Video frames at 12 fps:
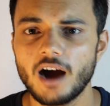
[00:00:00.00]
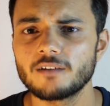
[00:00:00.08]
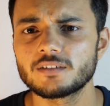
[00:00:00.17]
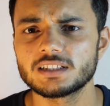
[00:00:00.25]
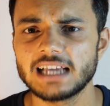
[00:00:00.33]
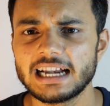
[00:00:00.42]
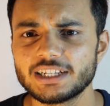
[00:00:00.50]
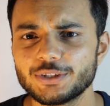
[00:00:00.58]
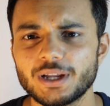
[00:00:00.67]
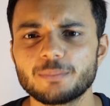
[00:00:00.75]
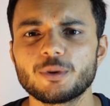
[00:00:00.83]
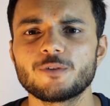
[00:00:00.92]
After that, you
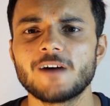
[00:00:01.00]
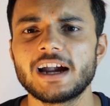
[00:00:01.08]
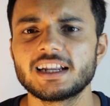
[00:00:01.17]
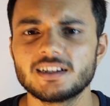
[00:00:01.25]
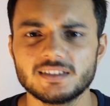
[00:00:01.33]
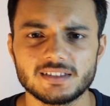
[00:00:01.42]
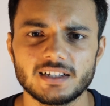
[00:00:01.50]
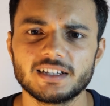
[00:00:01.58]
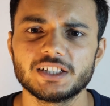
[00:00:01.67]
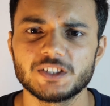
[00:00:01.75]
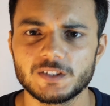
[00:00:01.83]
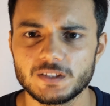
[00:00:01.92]
can provide
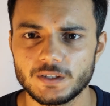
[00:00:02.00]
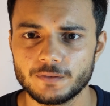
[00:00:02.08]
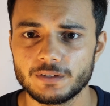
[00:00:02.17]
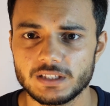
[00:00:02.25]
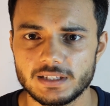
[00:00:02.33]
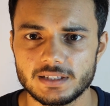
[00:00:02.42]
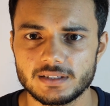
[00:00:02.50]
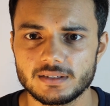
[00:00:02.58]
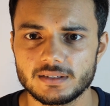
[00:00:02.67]
consultation services.